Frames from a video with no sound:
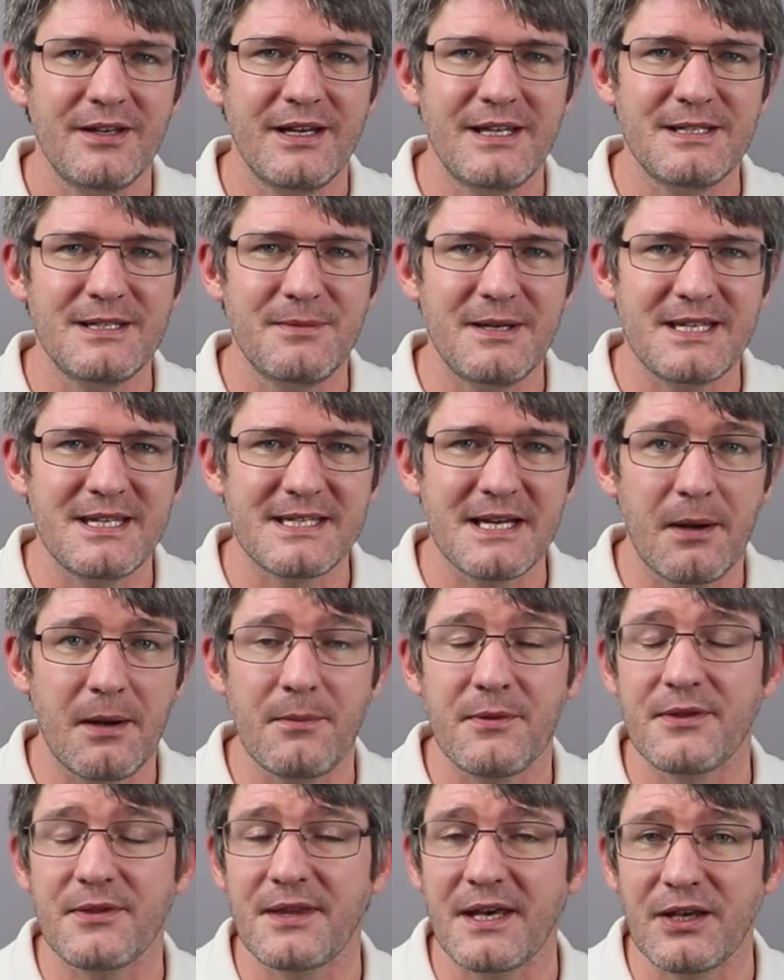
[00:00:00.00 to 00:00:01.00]
In the
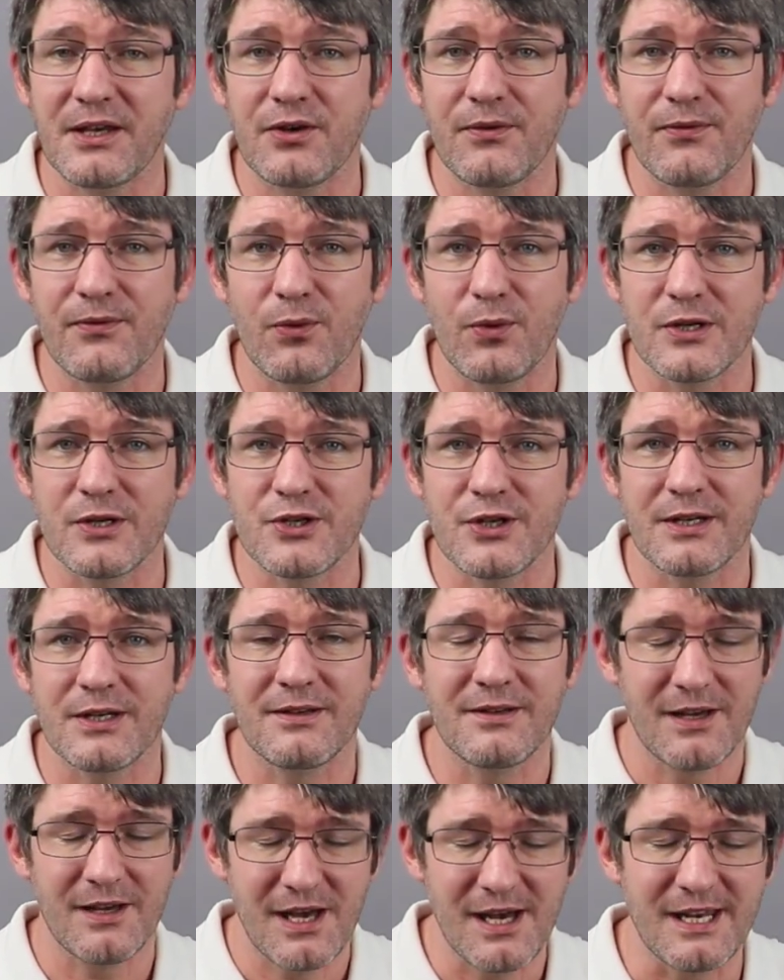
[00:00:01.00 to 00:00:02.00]
meantime, thank you for watching,
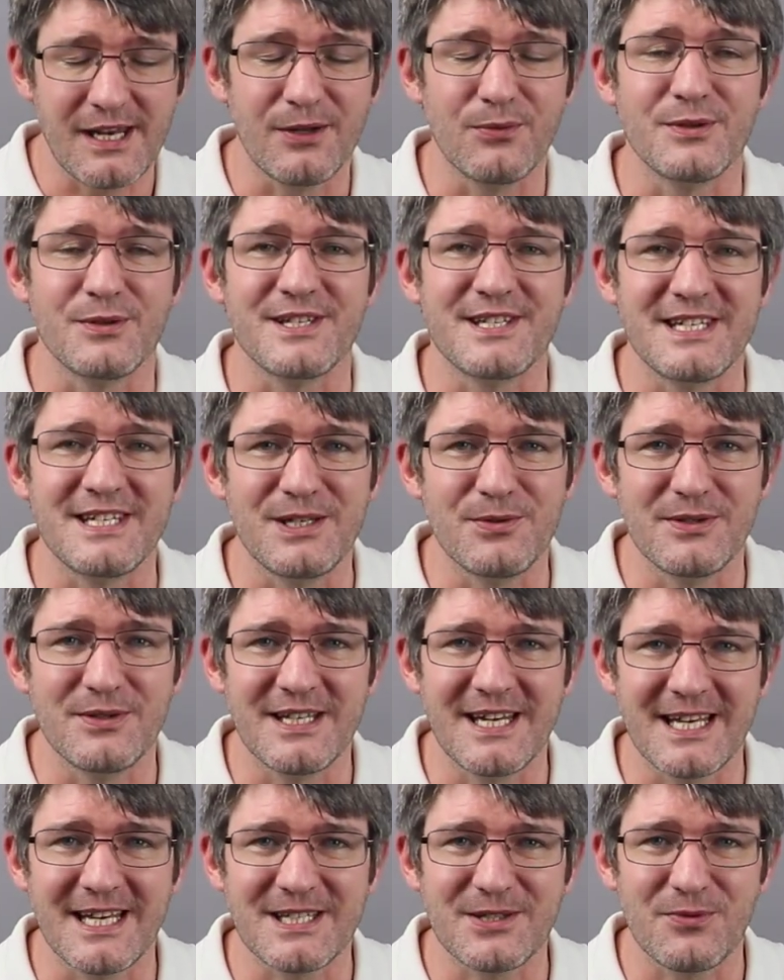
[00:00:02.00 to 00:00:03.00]
and I will see you in
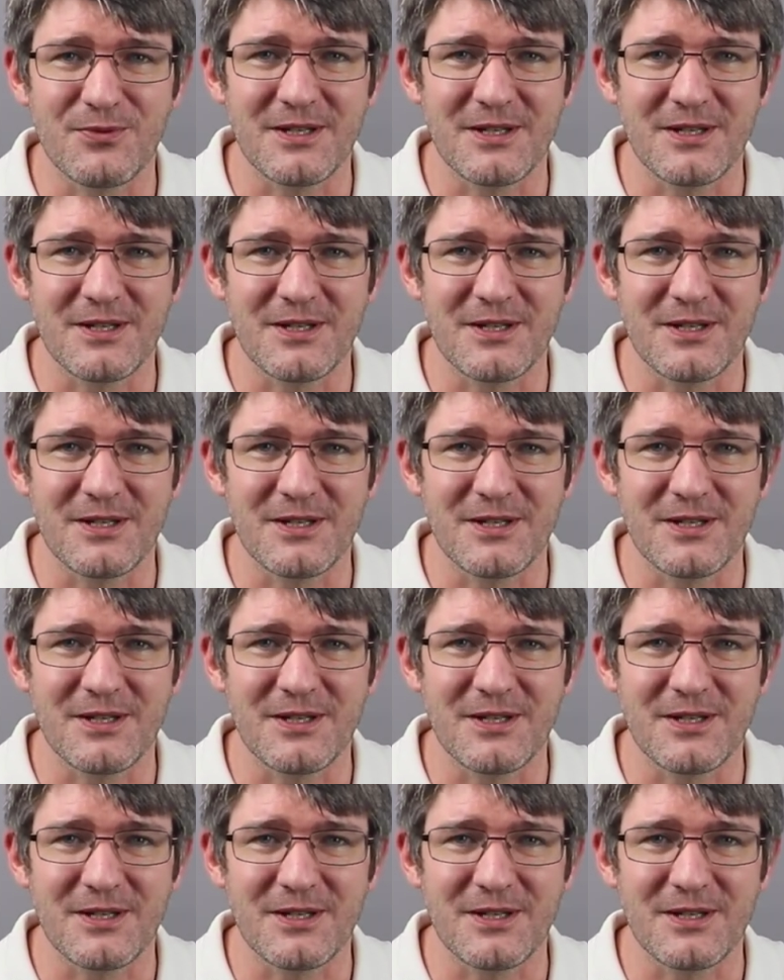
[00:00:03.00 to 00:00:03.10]
the next